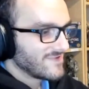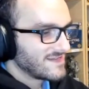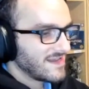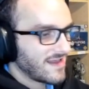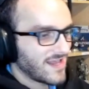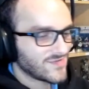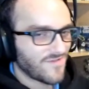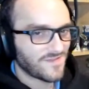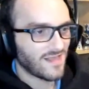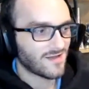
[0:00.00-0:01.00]
he doesn't wait
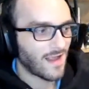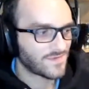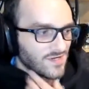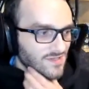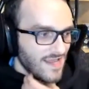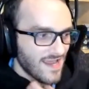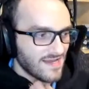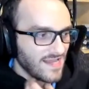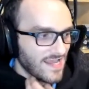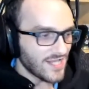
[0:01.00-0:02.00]
for the helicopter to
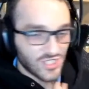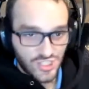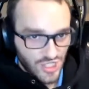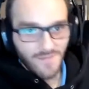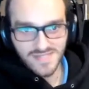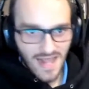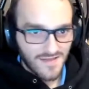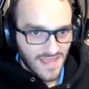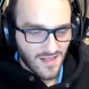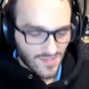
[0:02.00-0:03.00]
land. He just jumps out
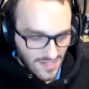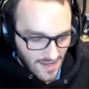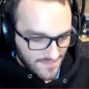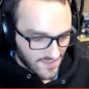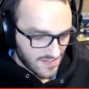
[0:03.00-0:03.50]
of the helicopter.